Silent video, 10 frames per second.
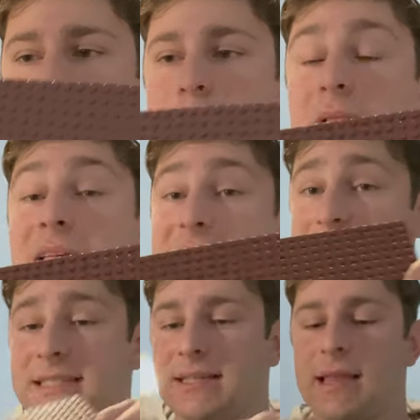
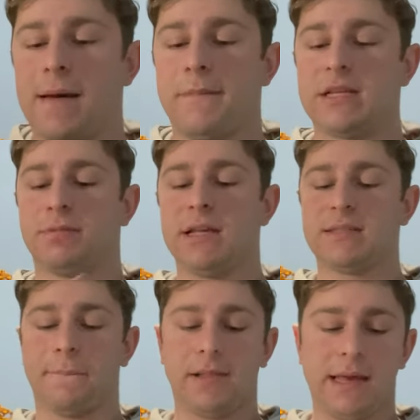plates, not base
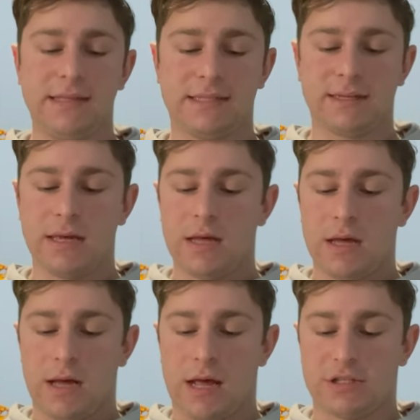plates, plates.
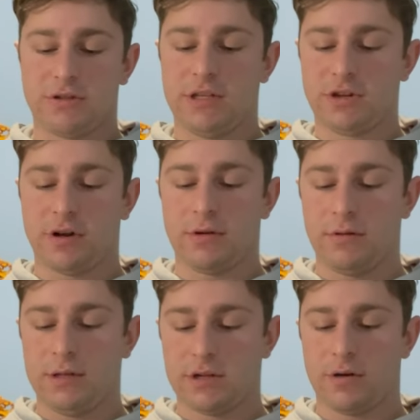Uh, so these are gonna
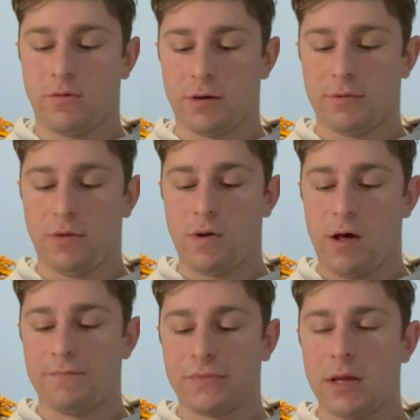these are gonna work pretty
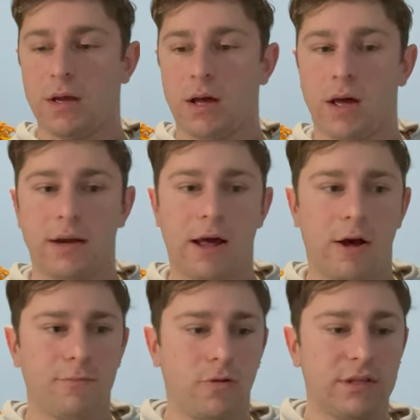well. Uh, now
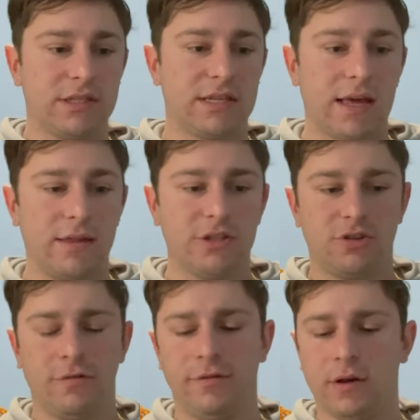I'm going to say these
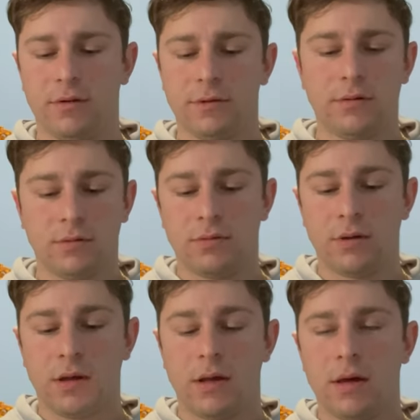do feel
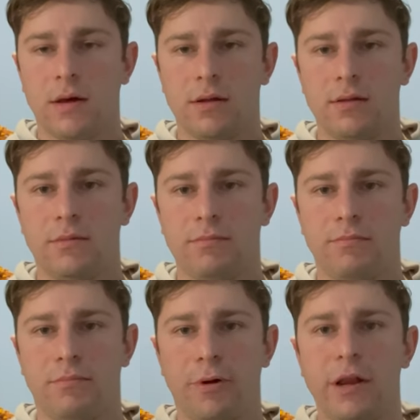
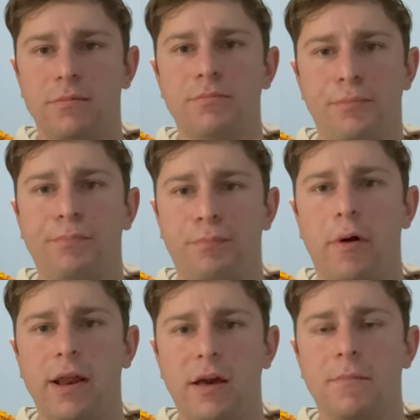pretty
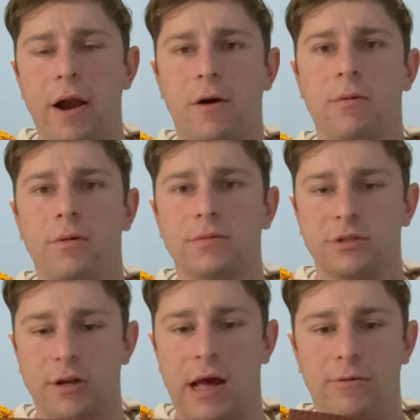pretty comparable.
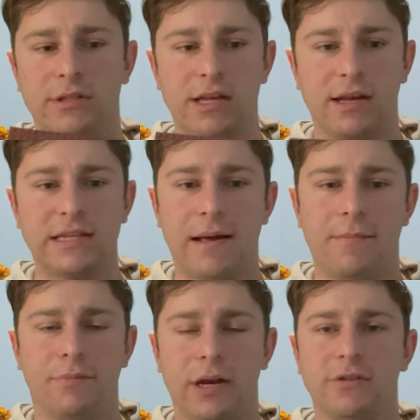So I would say because
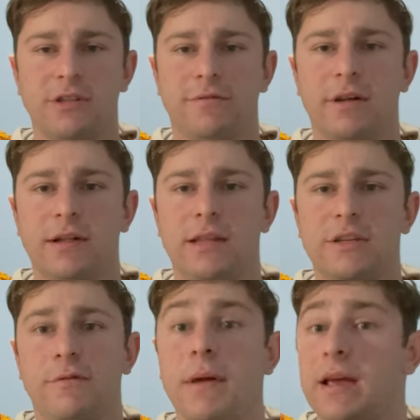I'm pretty used to feeling these
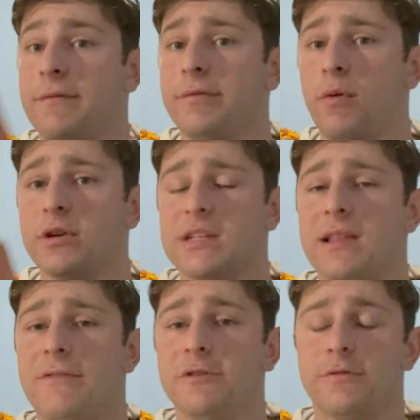for making floors and
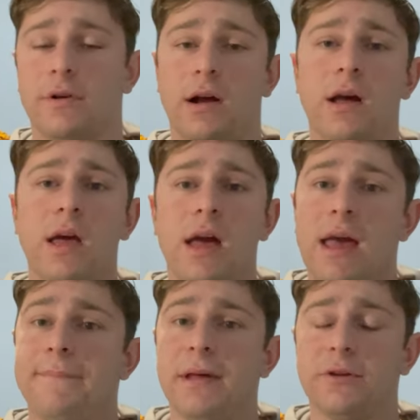levels for a,
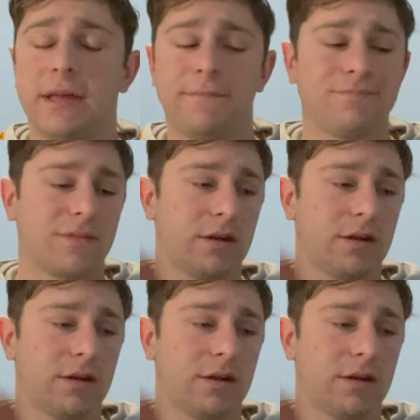a building,